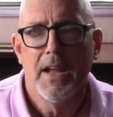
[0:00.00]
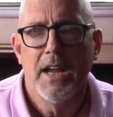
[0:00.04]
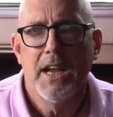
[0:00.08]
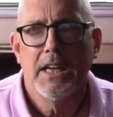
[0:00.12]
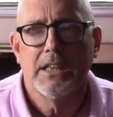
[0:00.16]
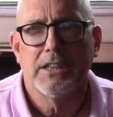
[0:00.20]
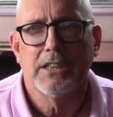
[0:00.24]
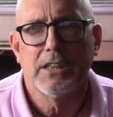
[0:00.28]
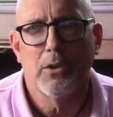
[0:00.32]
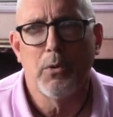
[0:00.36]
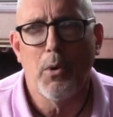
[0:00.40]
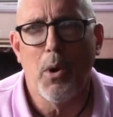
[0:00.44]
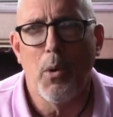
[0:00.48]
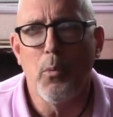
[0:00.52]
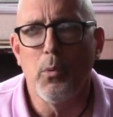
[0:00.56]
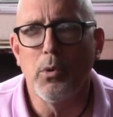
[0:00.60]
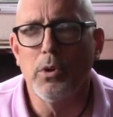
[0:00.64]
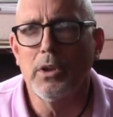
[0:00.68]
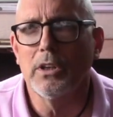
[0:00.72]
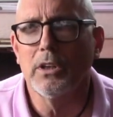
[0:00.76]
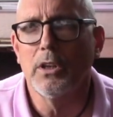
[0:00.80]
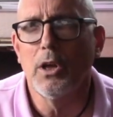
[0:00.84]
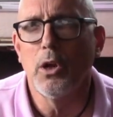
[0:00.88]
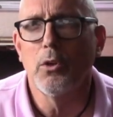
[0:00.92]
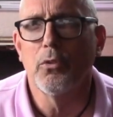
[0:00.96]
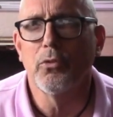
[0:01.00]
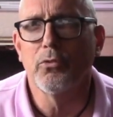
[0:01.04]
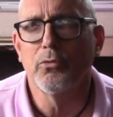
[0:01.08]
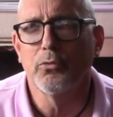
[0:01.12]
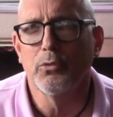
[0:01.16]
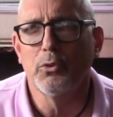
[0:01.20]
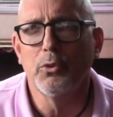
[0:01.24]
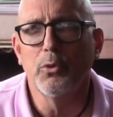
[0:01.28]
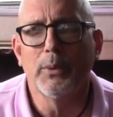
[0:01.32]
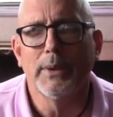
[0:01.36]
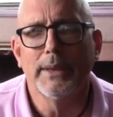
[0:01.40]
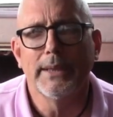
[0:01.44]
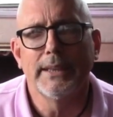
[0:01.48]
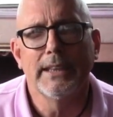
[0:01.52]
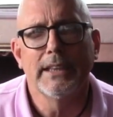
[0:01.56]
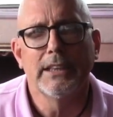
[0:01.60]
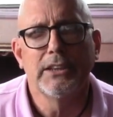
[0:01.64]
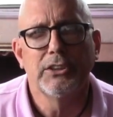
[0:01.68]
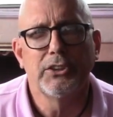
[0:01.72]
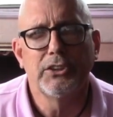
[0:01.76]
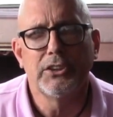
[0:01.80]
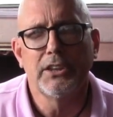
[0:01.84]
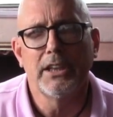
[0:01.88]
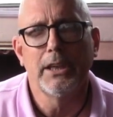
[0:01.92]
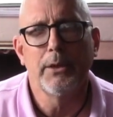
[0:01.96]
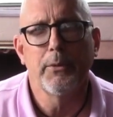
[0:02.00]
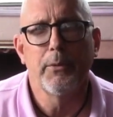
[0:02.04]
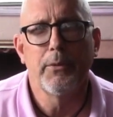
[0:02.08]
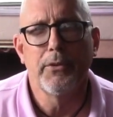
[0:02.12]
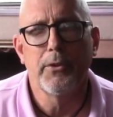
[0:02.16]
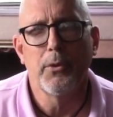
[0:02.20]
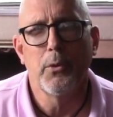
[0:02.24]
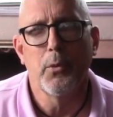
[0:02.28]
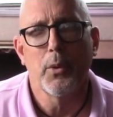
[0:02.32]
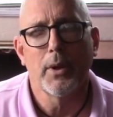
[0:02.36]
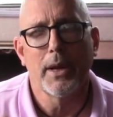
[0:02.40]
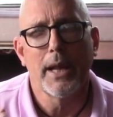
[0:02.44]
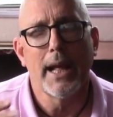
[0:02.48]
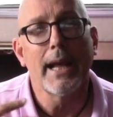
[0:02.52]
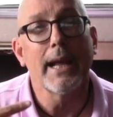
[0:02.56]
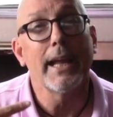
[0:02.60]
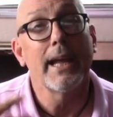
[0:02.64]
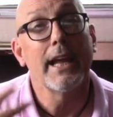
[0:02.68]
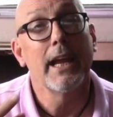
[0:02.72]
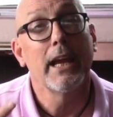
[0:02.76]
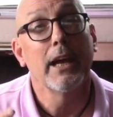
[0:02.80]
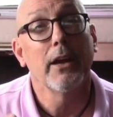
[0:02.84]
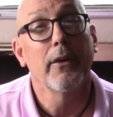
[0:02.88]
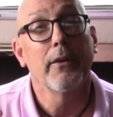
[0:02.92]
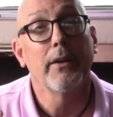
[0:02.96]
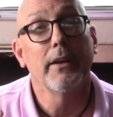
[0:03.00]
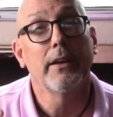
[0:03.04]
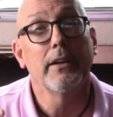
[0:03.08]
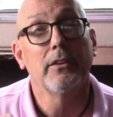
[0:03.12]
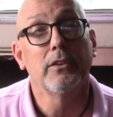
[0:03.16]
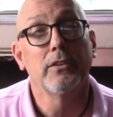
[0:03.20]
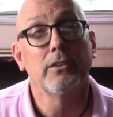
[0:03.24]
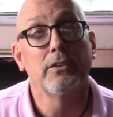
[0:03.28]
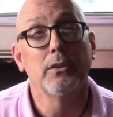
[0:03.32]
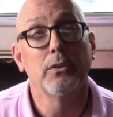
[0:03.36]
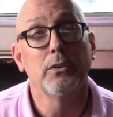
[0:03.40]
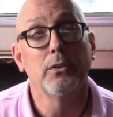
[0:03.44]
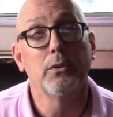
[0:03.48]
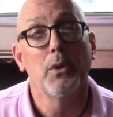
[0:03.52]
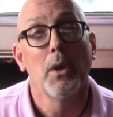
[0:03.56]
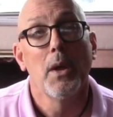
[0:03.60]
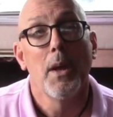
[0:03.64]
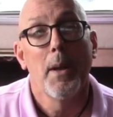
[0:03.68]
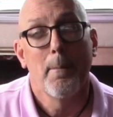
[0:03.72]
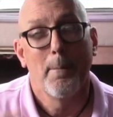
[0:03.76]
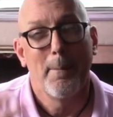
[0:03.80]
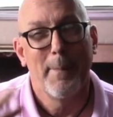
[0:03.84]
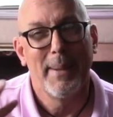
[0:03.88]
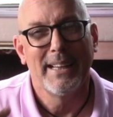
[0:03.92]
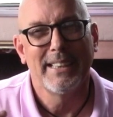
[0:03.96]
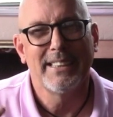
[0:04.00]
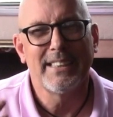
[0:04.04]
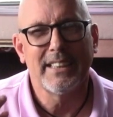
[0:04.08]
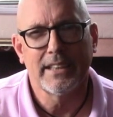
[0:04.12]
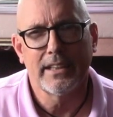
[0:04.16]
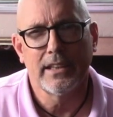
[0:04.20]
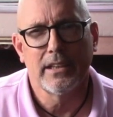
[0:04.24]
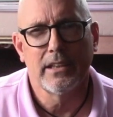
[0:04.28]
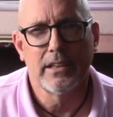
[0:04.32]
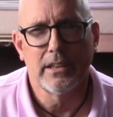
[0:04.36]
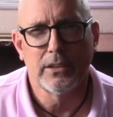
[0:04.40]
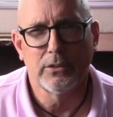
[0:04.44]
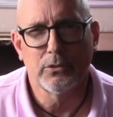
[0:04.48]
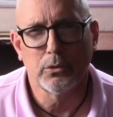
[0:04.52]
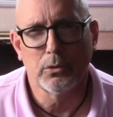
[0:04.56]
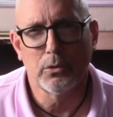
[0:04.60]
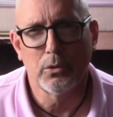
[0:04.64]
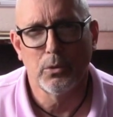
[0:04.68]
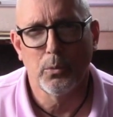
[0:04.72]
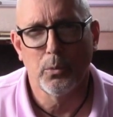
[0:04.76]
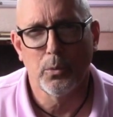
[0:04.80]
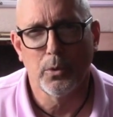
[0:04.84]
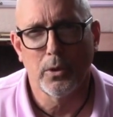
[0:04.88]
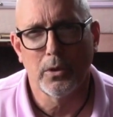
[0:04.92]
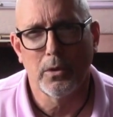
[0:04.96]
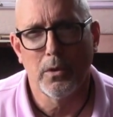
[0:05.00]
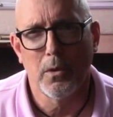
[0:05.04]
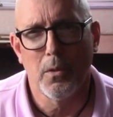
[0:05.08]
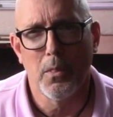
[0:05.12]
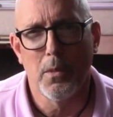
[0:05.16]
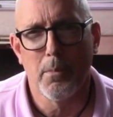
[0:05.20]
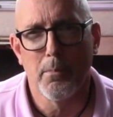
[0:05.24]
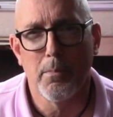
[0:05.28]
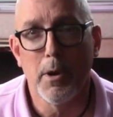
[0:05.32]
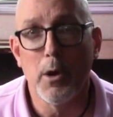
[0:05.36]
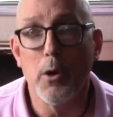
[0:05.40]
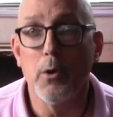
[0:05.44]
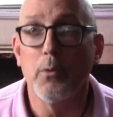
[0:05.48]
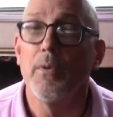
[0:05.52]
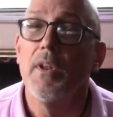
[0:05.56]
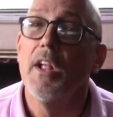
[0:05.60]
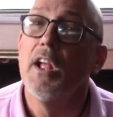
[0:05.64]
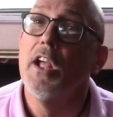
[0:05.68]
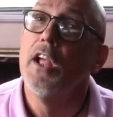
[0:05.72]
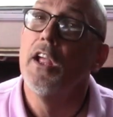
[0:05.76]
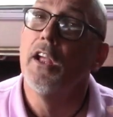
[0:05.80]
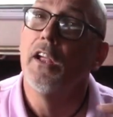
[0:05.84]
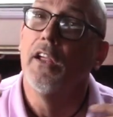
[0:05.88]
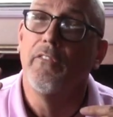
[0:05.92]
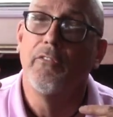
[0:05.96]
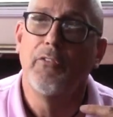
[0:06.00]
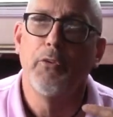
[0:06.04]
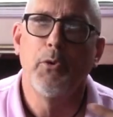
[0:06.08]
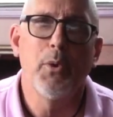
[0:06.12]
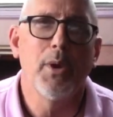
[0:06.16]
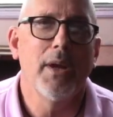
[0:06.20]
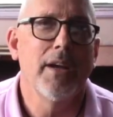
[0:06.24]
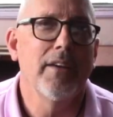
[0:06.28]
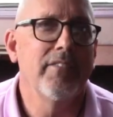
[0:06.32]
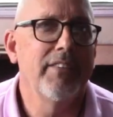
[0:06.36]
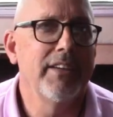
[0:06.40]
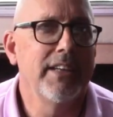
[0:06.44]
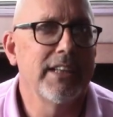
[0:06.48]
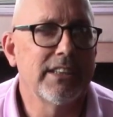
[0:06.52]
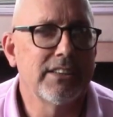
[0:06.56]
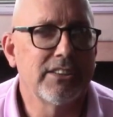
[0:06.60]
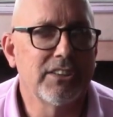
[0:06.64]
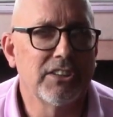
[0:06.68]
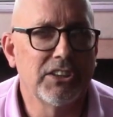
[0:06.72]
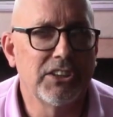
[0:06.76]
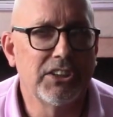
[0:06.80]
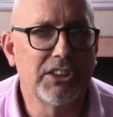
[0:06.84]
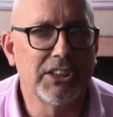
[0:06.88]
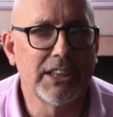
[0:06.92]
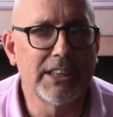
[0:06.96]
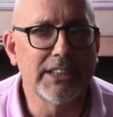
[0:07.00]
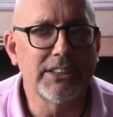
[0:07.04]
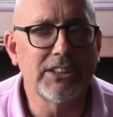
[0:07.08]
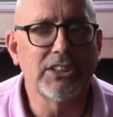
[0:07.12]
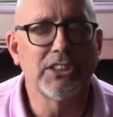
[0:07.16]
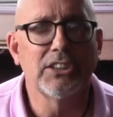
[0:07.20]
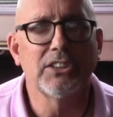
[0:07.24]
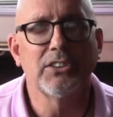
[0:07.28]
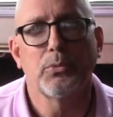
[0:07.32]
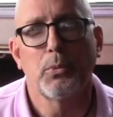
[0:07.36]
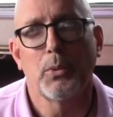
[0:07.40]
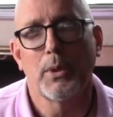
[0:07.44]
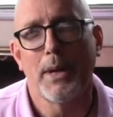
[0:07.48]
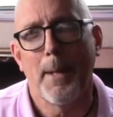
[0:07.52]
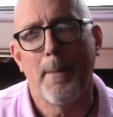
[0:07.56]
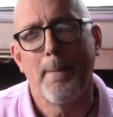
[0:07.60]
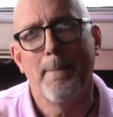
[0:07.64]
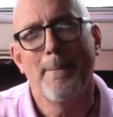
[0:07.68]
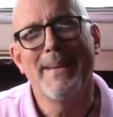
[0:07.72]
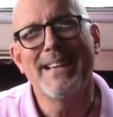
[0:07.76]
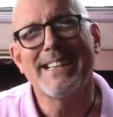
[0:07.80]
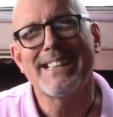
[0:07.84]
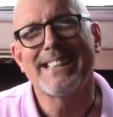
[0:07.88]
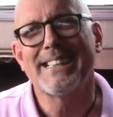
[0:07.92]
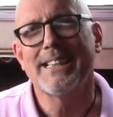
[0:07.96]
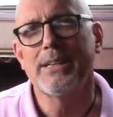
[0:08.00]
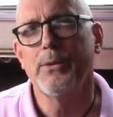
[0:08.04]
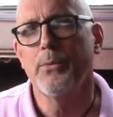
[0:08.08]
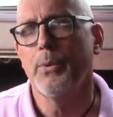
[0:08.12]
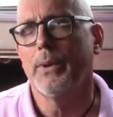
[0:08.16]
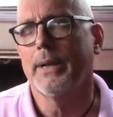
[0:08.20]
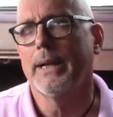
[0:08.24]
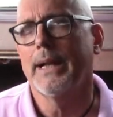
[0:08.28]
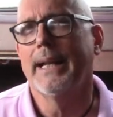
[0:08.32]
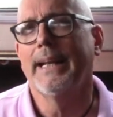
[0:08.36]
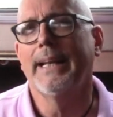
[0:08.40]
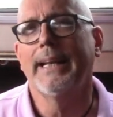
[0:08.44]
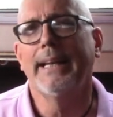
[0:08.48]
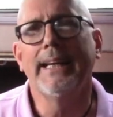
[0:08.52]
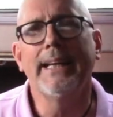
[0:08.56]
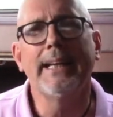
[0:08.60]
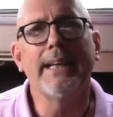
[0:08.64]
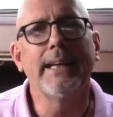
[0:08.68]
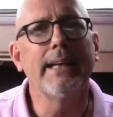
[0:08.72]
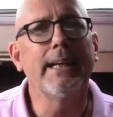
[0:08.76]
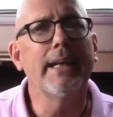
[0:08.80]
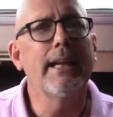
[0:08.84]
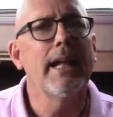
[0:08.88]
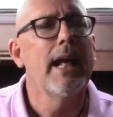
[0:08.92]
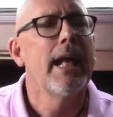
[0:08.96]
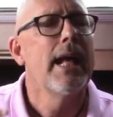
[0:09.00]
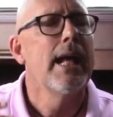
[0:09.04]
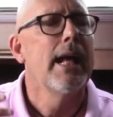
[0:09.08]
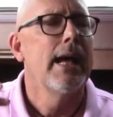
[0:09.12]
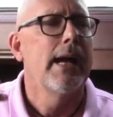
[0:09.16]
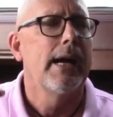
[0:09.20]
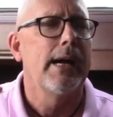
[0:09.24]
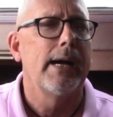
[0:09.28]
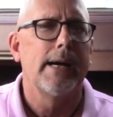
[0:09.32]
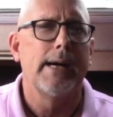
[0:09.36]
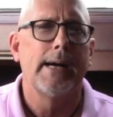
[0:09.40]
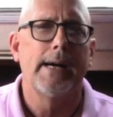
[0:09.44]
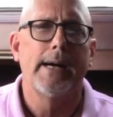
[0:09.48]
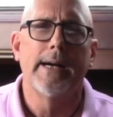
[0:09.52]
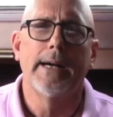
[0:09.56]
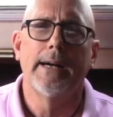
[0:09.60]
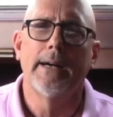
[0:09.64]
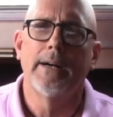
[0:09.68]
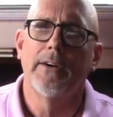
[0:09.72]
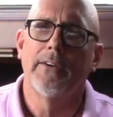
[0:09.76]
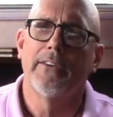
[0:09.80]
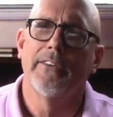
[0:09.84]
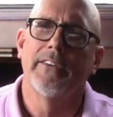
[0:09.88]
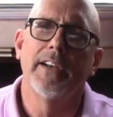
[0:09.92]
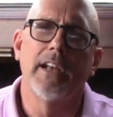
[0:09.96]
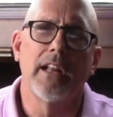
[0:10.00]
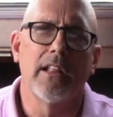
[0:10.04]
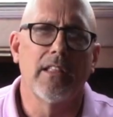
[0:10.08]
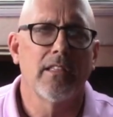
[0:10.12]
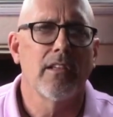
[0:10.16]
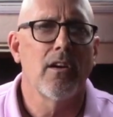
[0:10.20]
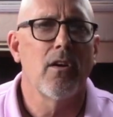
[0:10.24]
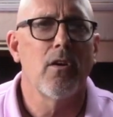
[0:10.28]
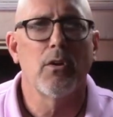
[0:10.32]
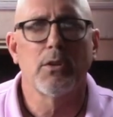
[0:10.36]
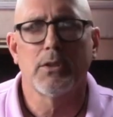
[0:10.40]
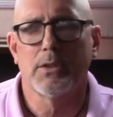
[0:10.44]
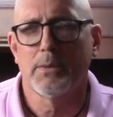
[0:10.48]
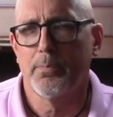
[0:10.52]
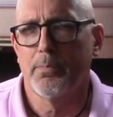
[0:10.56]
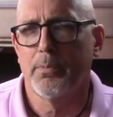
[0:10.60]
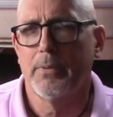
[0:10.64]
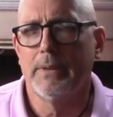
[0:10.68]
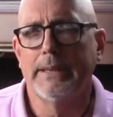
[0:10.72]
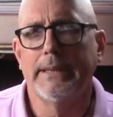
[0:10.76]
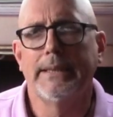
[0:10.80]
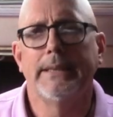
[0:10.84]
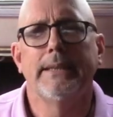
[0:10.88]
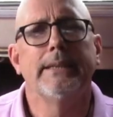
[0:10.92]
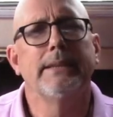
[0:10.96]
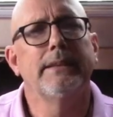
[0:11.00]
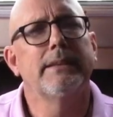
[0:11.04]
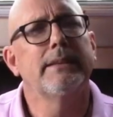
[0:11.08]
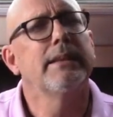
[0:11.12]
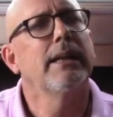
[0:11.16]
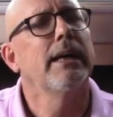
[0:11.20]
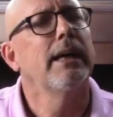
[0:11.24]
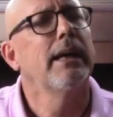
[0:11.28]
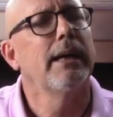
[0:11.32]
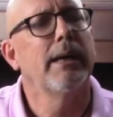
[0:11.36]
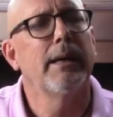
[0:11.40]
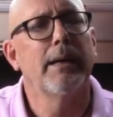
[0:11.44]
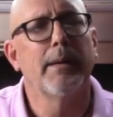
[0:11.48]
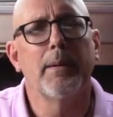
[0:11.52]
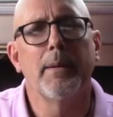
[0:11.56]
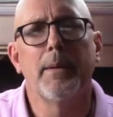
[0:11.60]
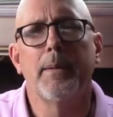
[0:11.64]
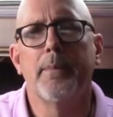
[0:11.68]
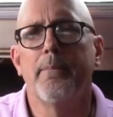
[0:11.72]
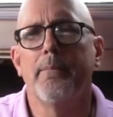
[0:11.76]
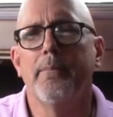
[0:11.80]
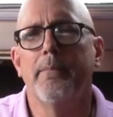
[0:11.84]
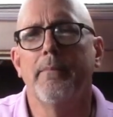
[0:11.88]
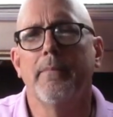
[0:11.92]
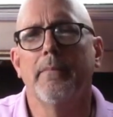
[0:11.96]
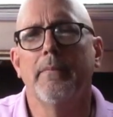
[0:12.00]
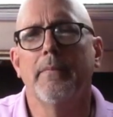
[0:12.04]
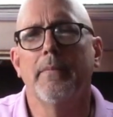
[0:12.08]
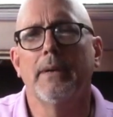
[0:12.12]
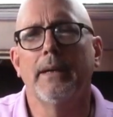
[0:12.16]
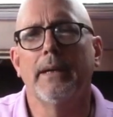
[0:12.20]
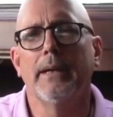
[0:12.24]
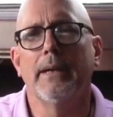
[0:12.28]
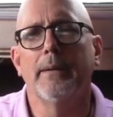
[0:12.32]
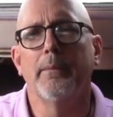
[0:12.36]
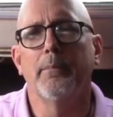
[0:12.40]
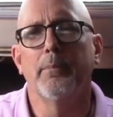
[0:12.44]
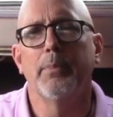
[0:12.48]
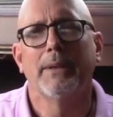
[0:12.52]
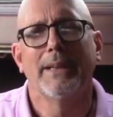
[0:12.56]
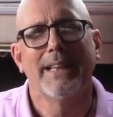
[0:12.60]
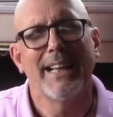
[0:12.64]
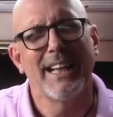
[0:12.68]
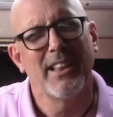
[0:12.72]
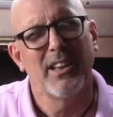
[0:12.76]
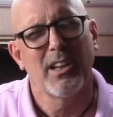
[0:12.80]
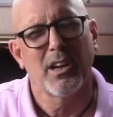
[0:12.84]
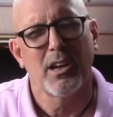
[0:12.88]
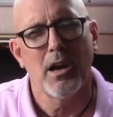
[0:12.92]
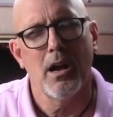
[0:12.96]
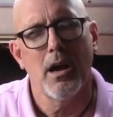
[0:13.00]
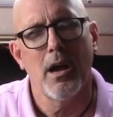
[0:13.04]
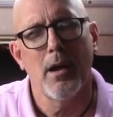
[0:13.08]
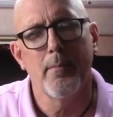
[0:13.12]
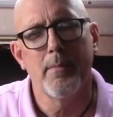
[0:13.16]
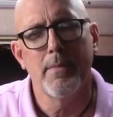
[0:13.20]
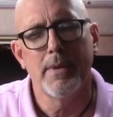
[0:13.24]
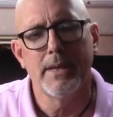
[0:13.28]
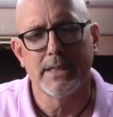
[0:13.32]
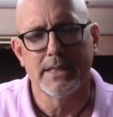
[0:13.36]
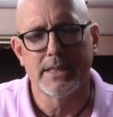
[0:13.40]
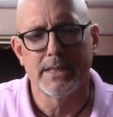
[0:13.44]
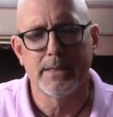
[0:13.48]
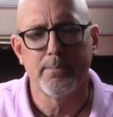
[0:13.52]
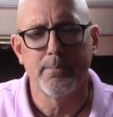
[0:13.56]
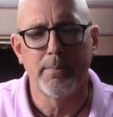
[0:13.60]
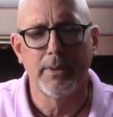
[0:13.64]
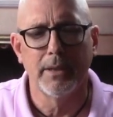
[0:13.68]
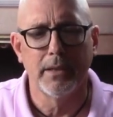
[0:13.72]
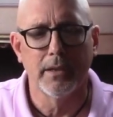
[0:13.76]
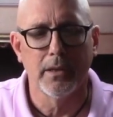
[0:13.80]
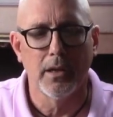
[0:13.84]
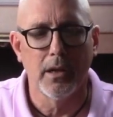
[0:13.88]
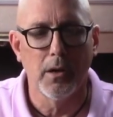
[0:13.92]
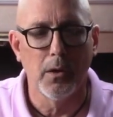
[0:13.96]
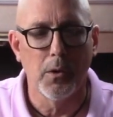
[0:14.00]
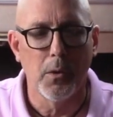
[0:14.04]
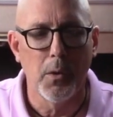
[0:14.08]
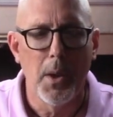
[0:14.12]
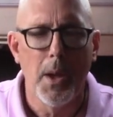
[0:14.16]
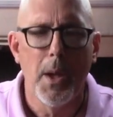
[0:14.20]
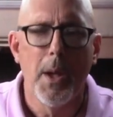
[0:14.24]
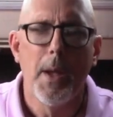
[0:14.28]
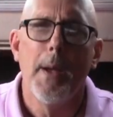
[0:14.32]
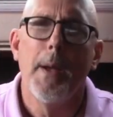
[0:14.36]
And so I wanted to go through it and share with you what I carry to do basic electrical work on the boat. If you have any suggestions, what I'm missing, what I need, or any thoughts, please put that in the comments below.